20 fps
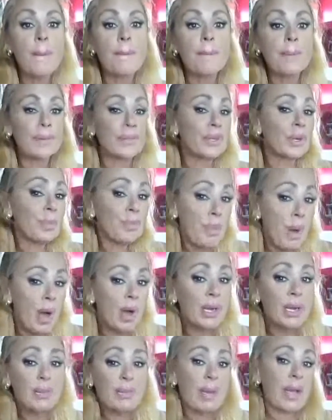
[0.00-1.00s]
But their
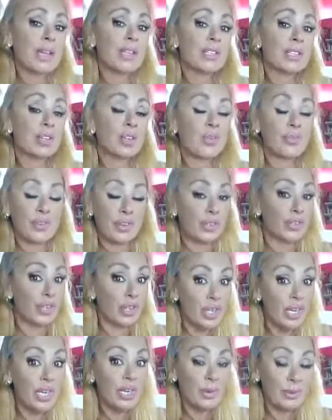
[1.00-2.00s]
body mass, if you
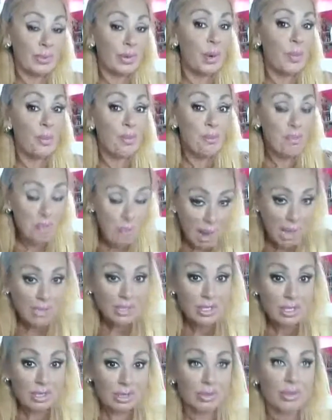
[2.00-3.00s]
look at them, they're
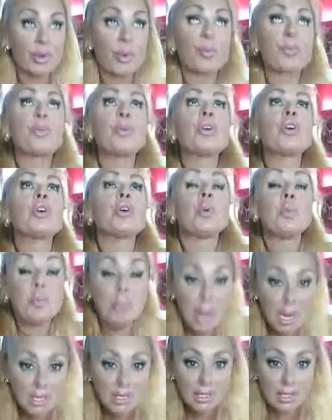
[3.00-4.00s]
muscle. They're pure
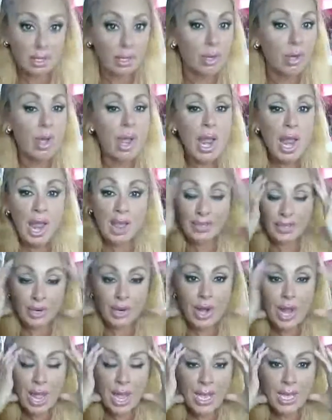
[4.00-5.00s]
muscle. And their
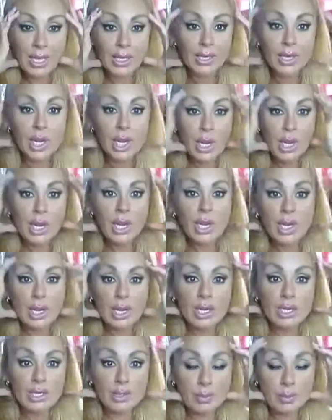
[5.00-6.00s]
head
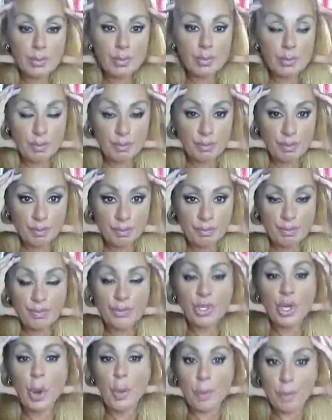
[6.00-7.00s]
is
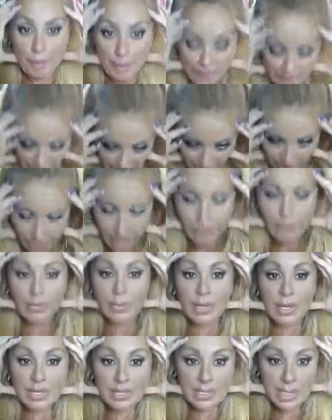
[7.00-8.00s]
so big,
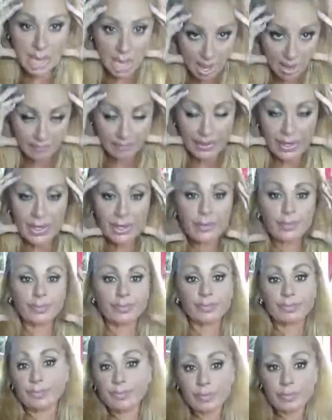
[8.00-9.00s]
it's heavy.
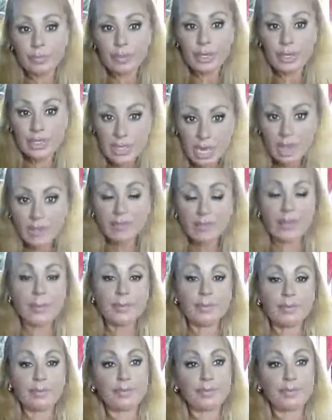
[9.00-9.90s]
It's heavy.